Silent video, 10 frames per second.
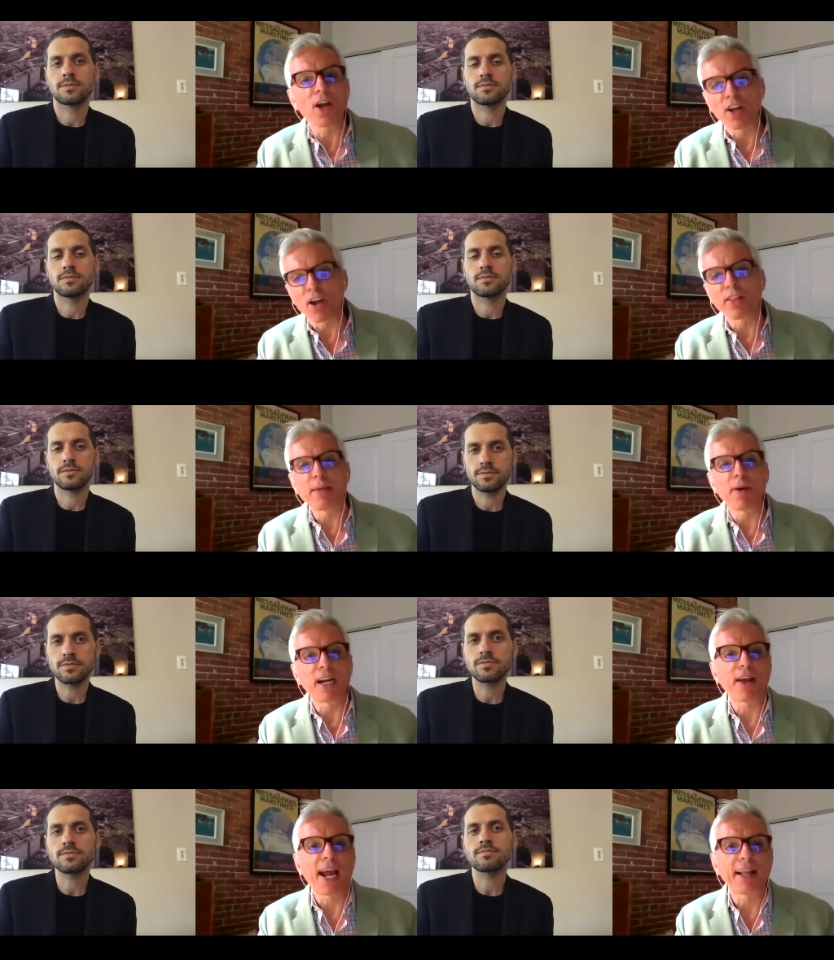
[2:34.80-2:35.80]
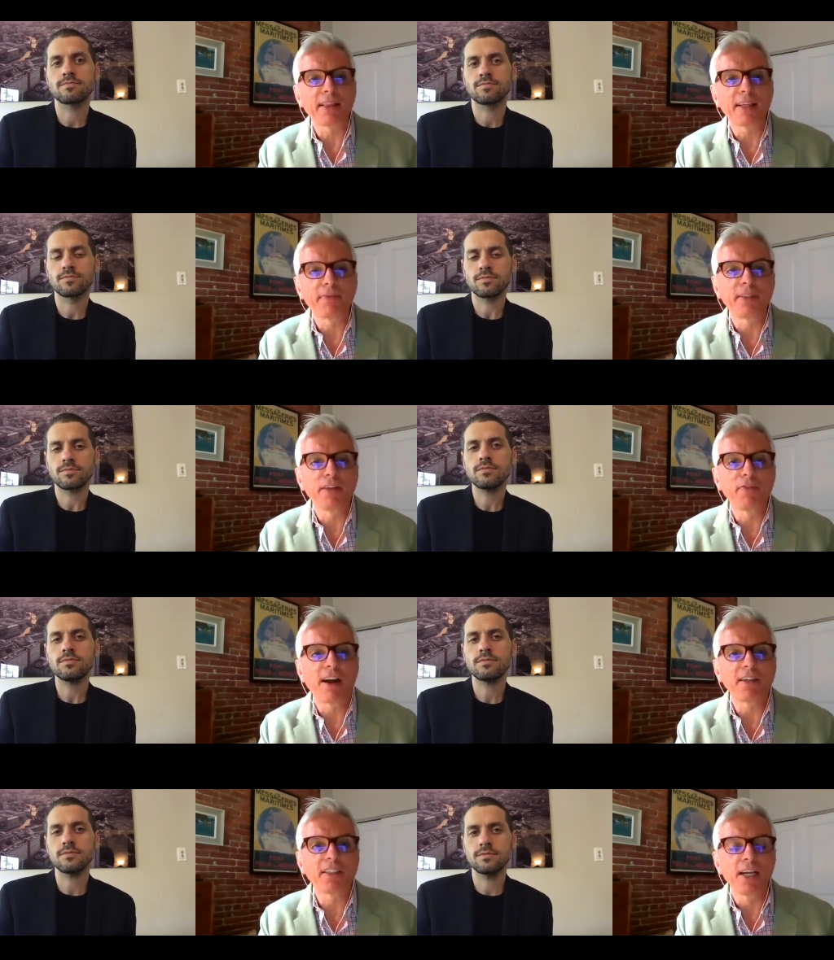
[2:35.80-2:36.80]
Speaker 1: how long ago they might have had the, the
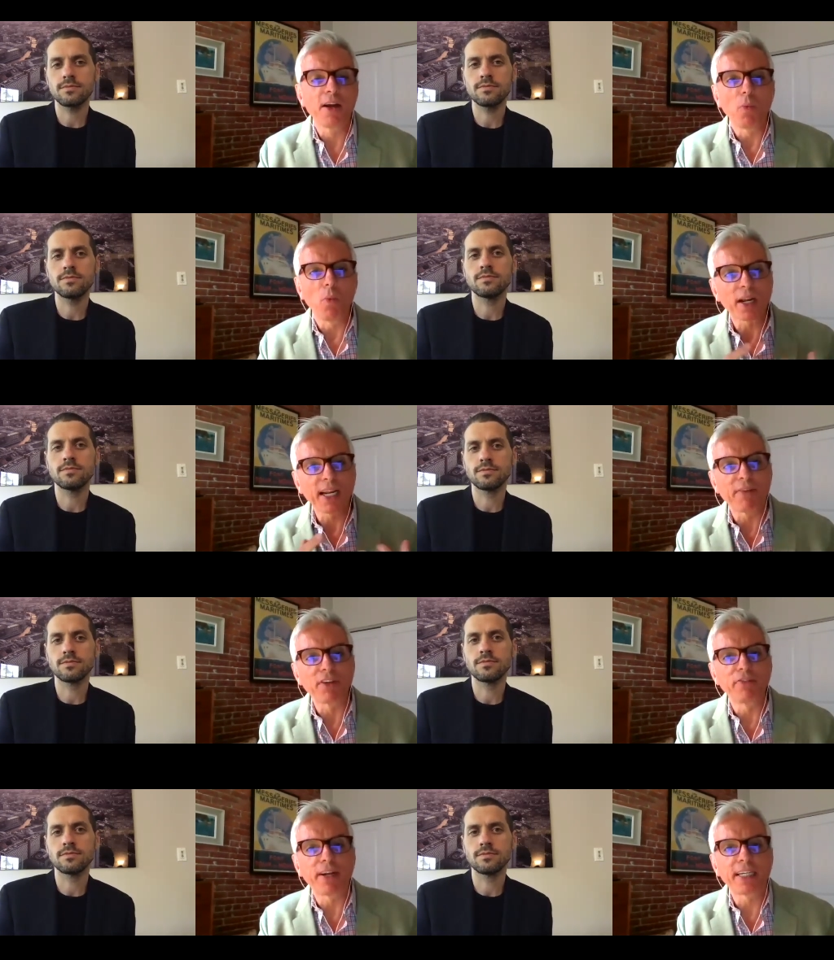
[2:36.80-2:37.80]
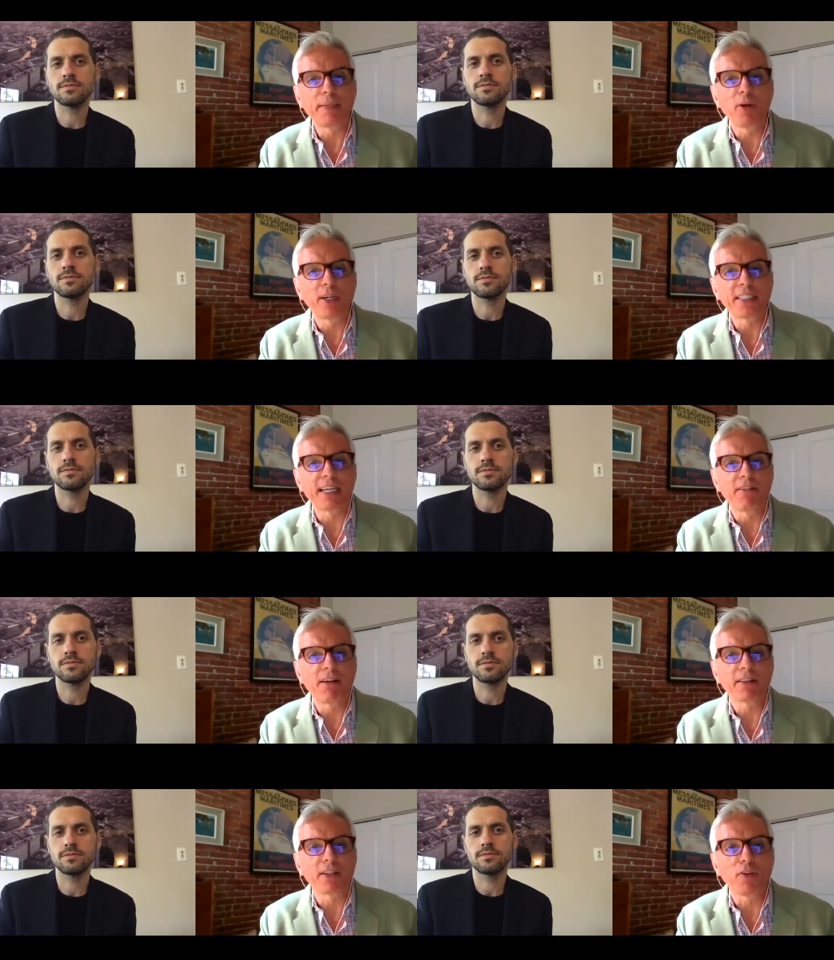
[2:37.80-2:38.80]
virus, what level of antibodies there
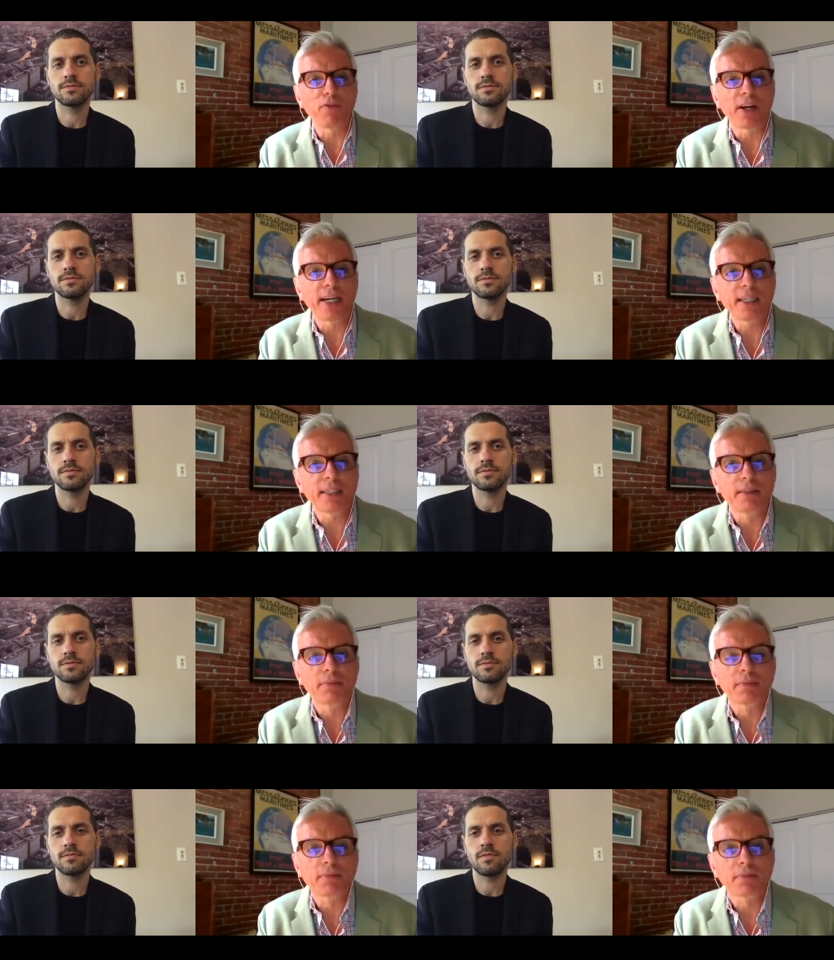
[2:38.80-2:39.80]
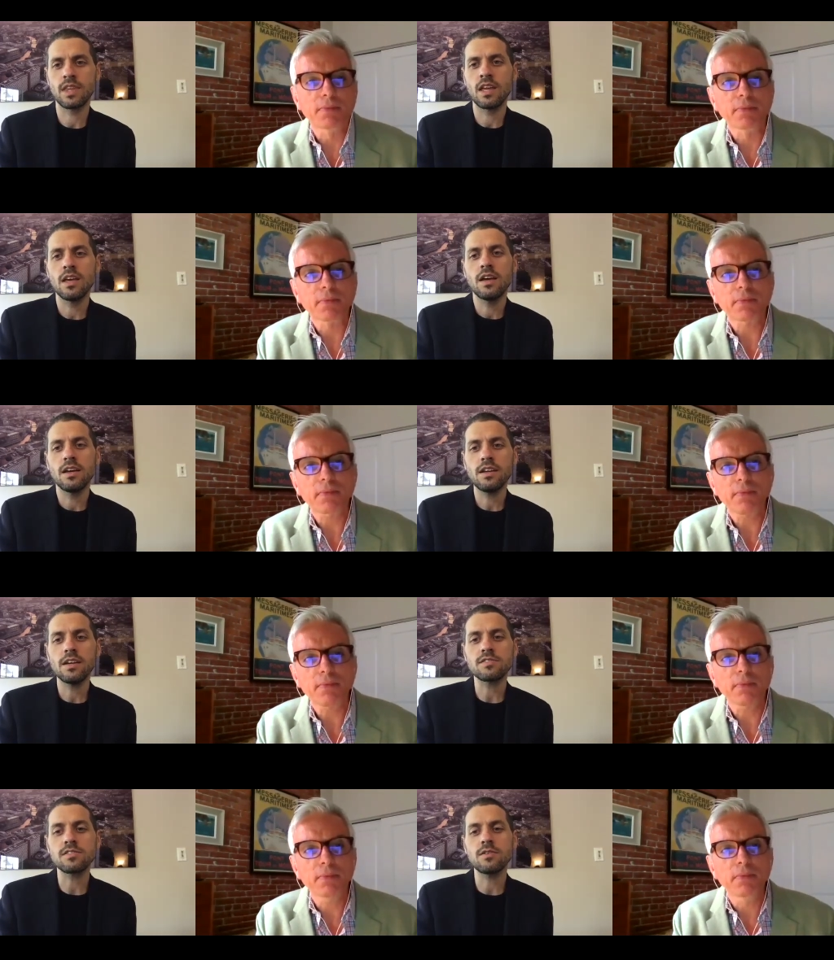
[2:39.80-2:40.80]
are that you're finding?
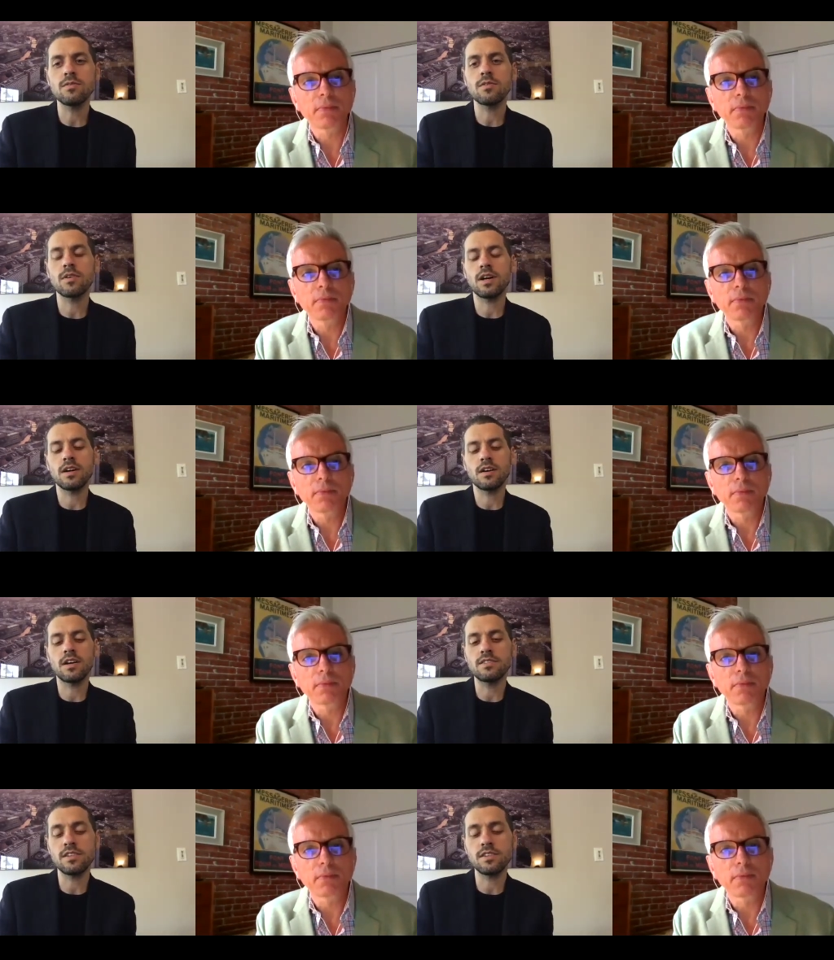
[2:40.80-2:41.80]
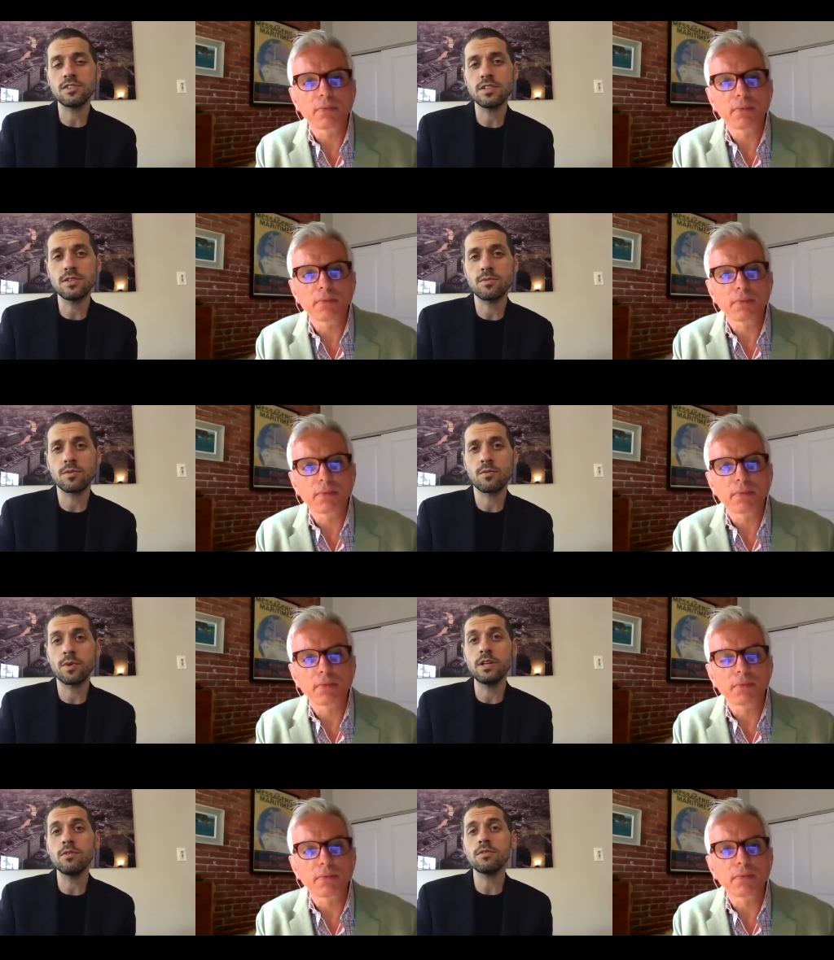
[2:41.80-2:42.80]
Speaker 2: Yeah, so uh, essentially,
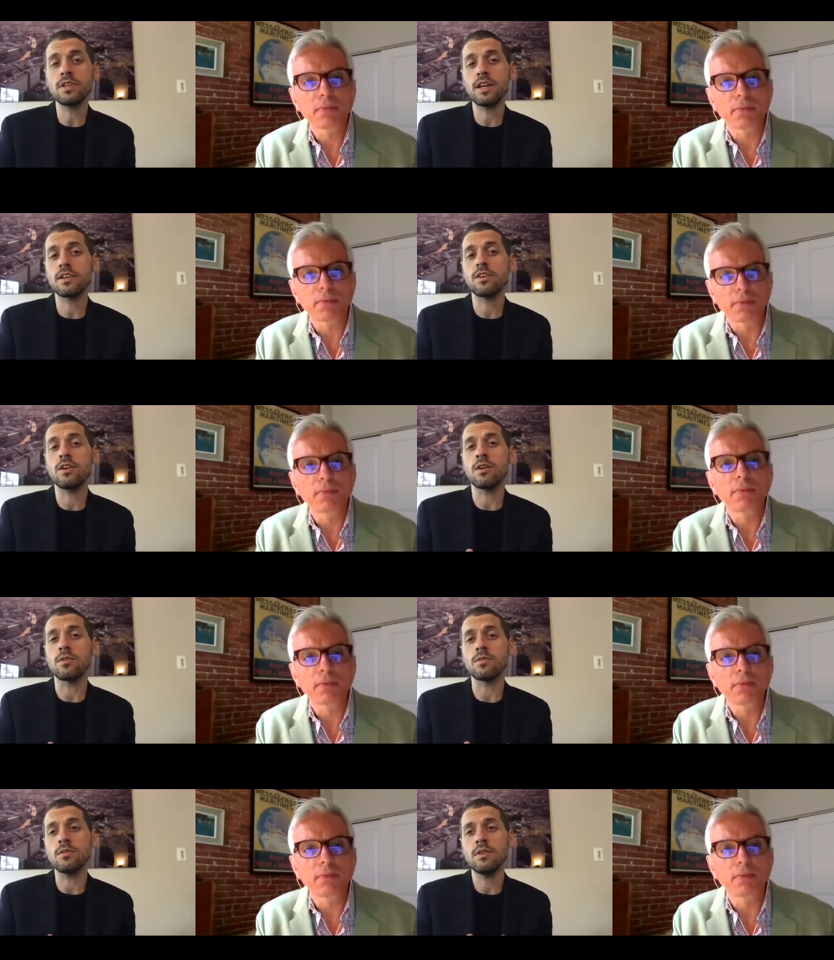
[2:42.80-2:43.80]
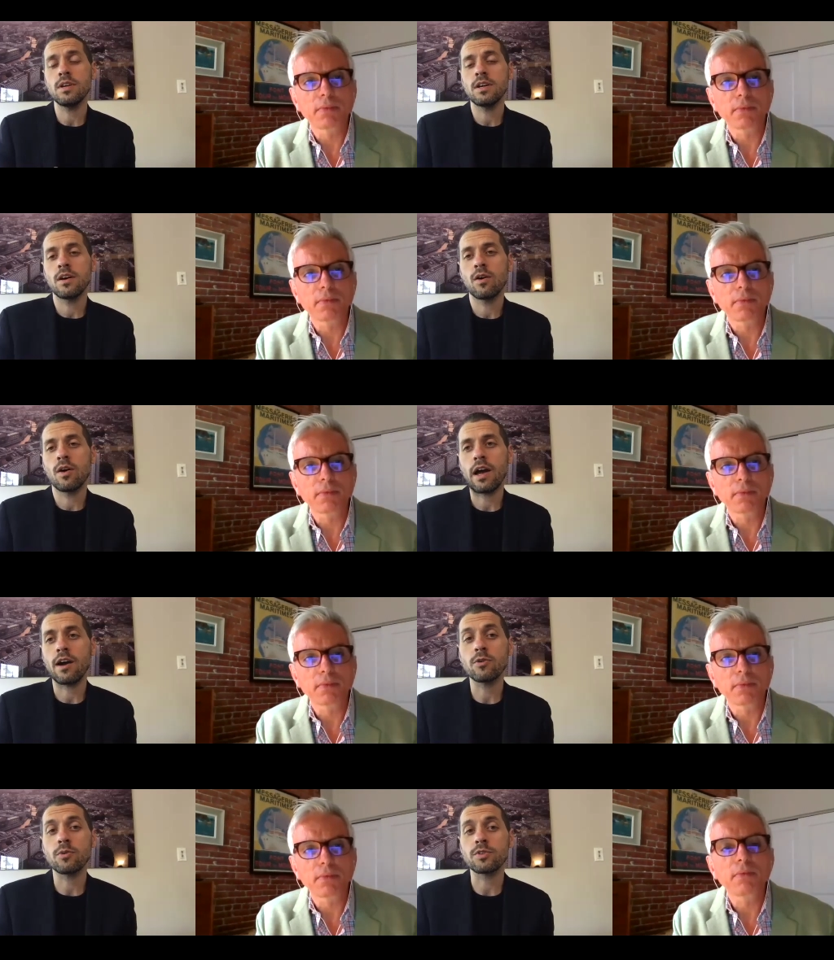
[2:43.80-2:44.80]
we don't yet know
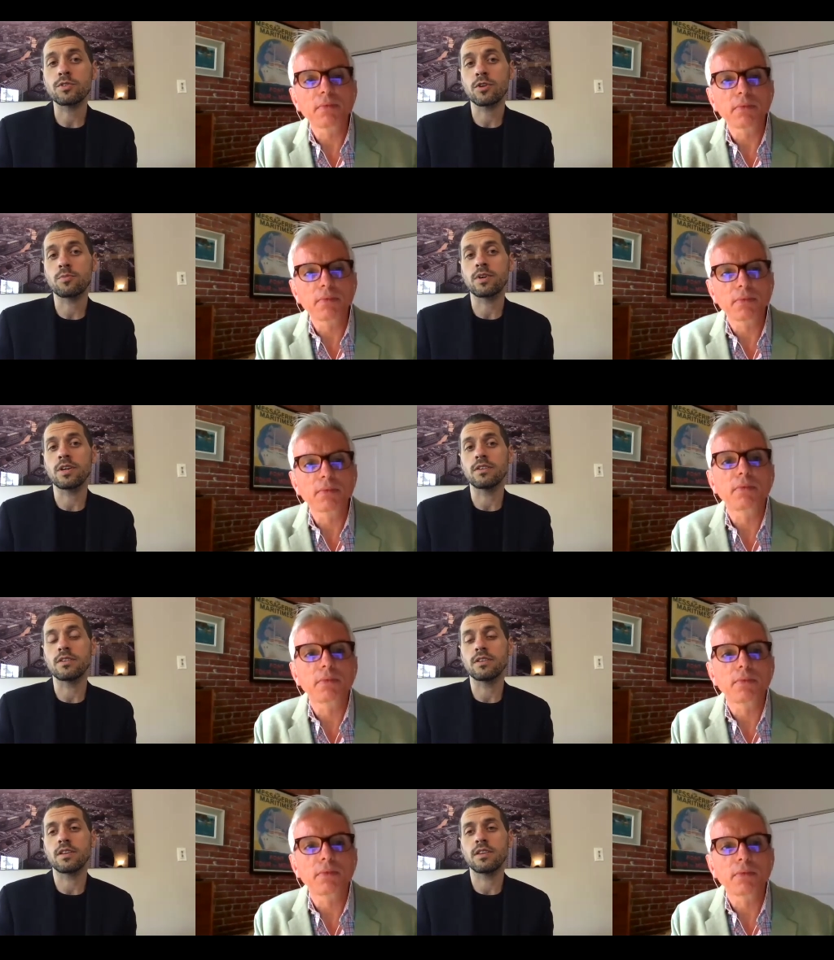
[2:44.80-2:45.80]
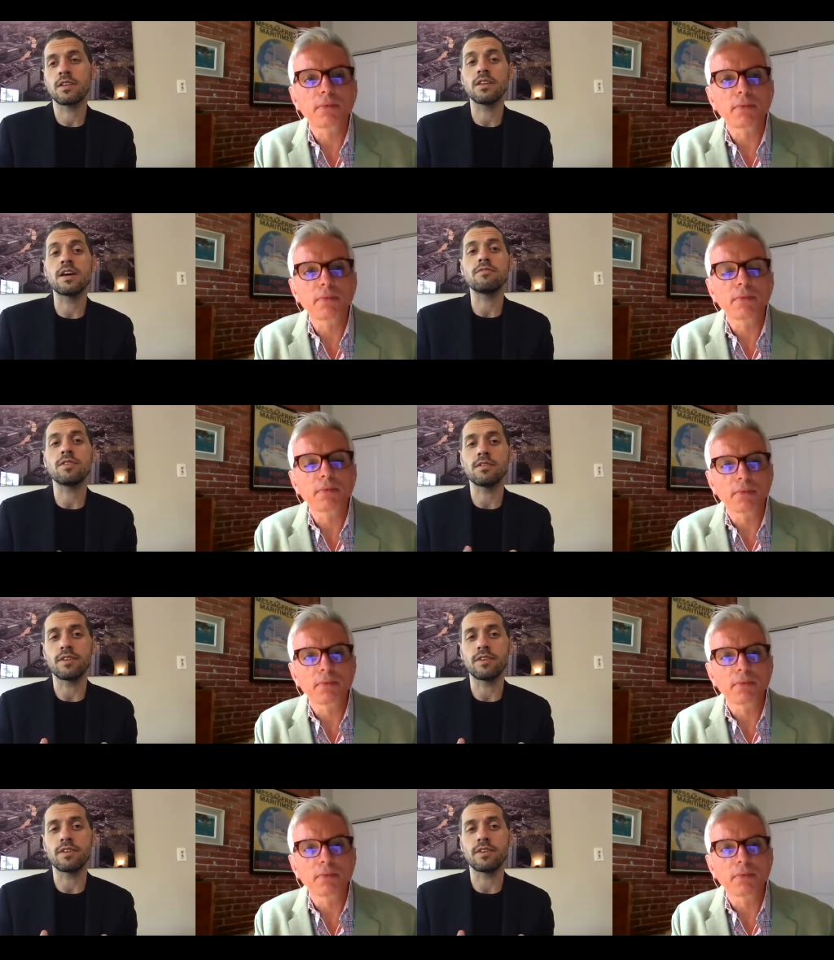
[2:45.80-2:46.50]
how to interpret the level